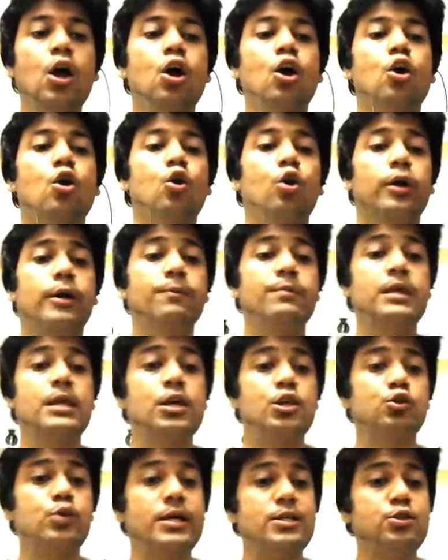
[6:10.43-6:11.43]
Okay,
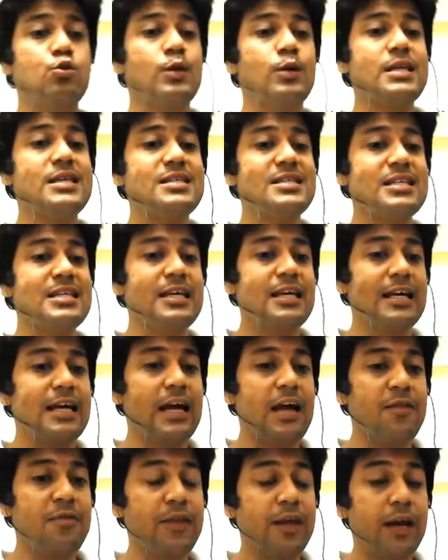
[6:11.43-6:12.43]
so as you can see,
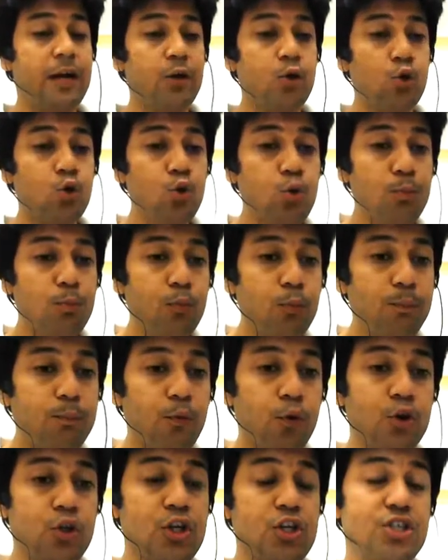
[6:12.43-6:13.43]
there are two
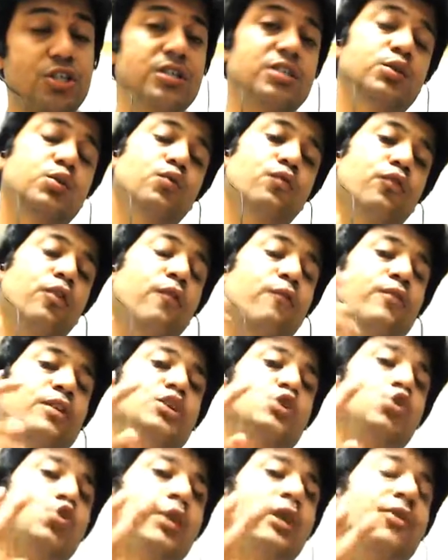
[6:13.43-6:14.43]
positions from which you
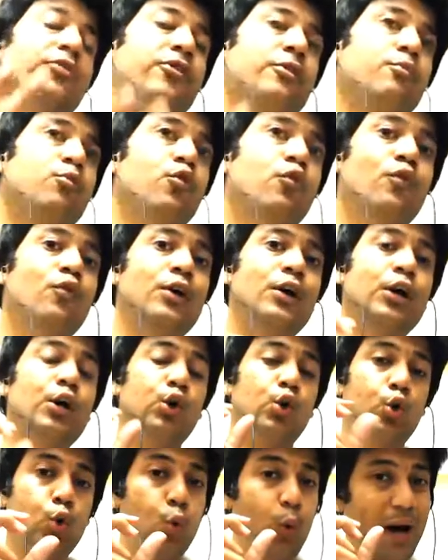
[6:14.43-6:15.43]
can remove
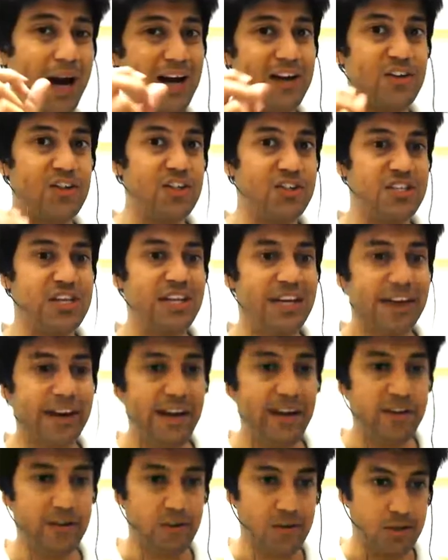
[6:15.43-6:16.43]
two adjacent
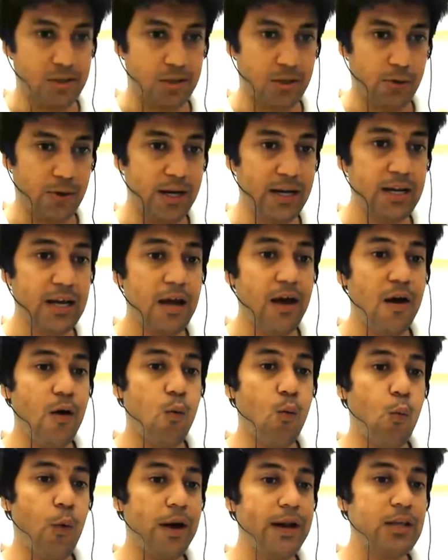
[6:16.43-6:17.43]
characters, right?
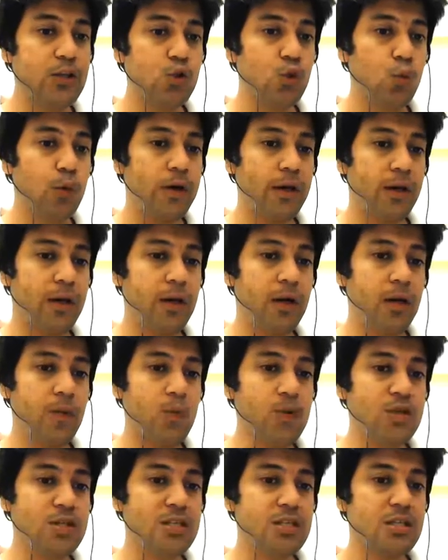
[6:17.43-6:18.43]
One is over here, which
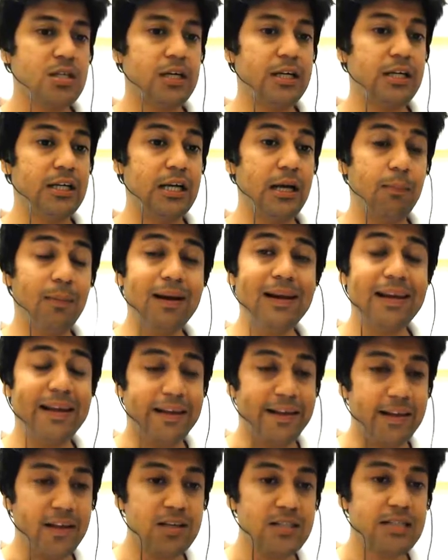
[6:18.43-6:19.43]
is double
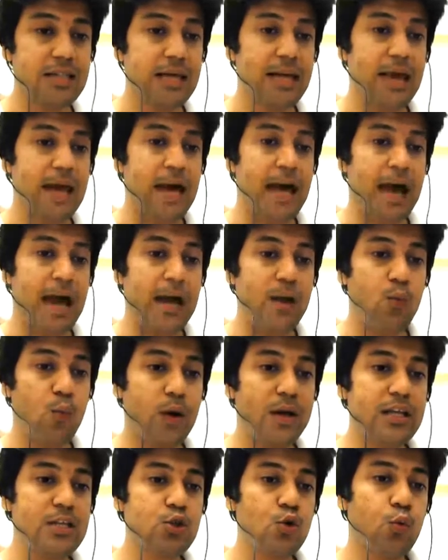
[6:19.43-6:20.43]
A's, and one
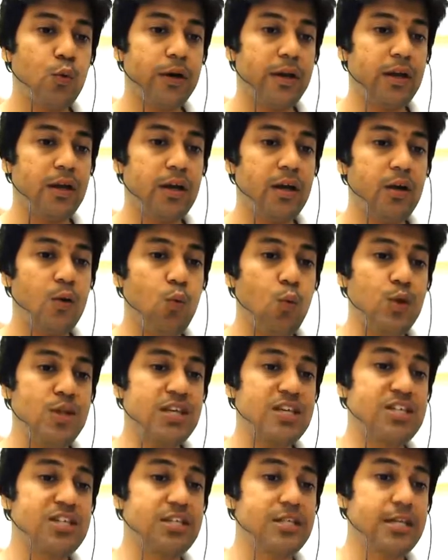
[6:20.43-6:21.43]
is over here, which is
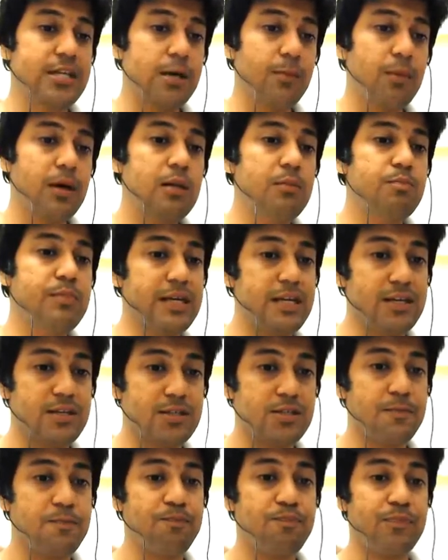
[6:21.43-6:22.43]
double B's,
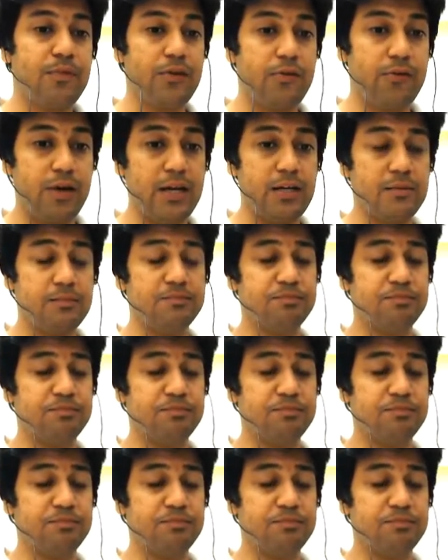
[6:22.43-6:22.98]
right?